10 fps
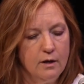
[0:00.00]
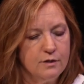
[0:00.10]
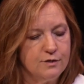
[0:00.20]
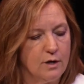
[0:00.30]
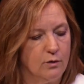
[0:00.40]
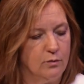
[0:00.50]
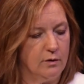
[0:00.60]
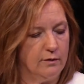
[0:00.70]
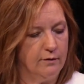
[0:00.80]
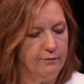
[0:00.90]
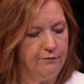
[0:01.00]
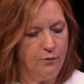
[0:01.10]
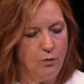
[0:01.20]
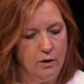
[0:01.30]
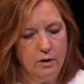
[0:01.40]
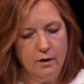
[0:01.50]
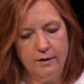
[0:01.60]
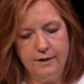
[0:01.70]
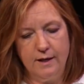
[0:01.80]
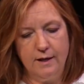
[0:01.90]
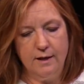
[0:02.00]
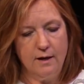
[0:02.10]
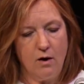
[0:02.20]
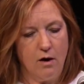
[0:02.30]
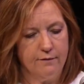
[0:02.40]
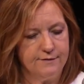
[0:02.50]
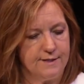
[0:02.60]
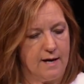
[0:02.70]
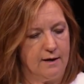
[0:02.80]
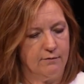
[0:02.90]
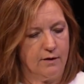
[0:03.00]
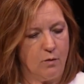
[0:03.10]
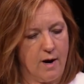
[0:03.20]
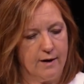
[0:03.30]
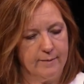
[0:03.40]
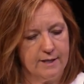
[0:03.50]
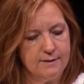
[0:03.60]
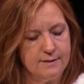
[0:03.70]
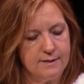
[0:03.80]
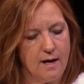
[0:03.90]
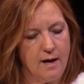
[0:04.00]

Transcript: So for the offset requirements,